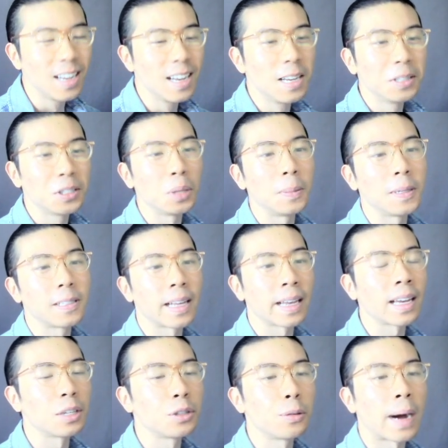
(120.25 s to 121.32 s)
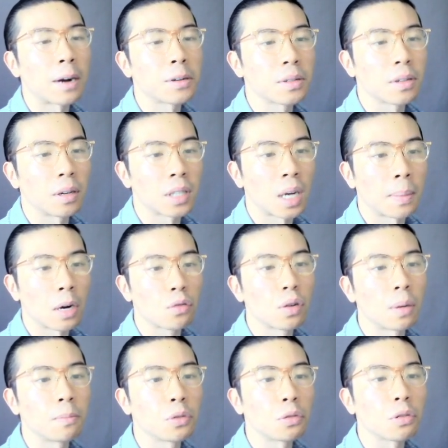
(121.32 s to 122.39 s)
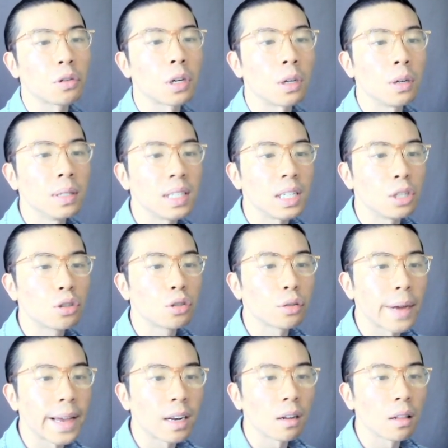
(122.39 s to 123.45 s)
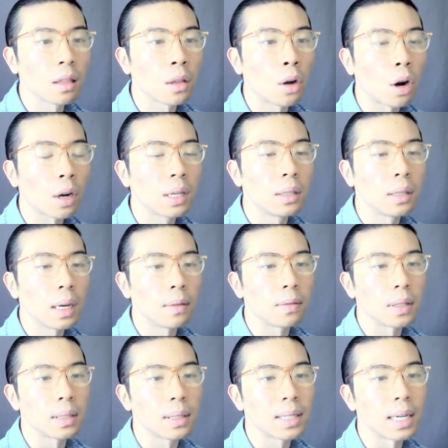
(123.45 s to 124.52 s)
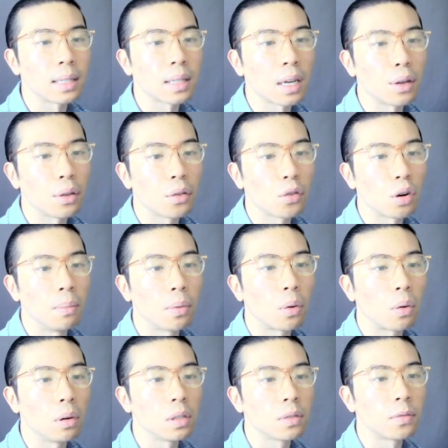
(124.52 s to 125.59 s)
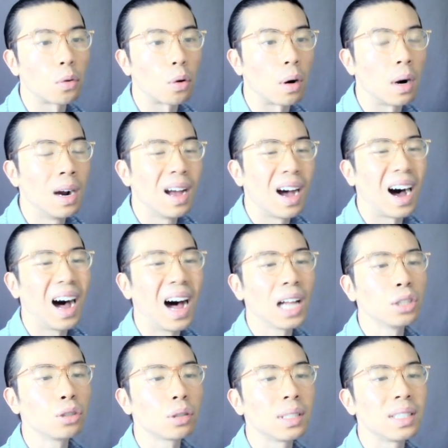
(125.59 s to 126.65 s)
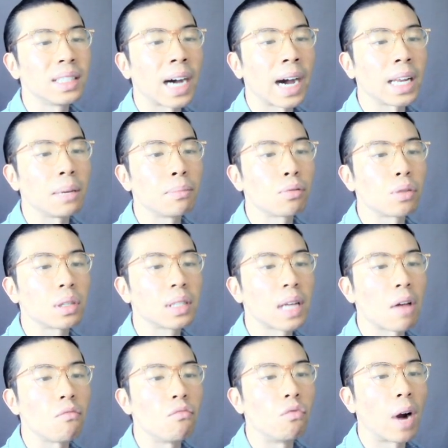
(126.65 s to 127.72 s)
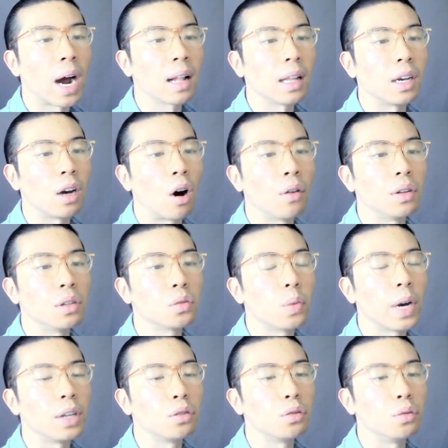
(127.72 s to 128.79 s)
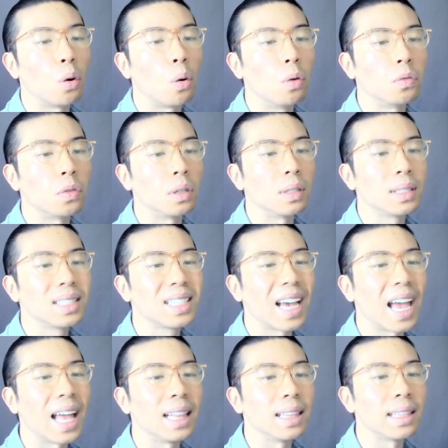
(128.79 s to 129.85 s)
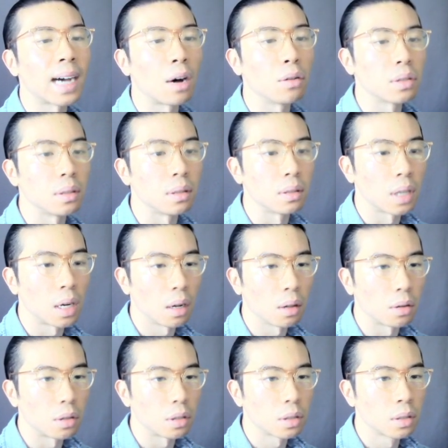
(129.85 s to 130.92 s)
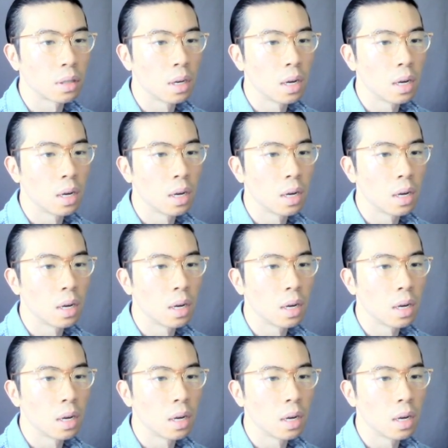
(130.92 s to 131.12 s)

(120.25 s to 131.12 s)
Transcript: So Bazinga 2 hours ago talked about cryptocurrencies trader Lark Davis says that Ethereum poised for 190% rally on its way to over $10,000.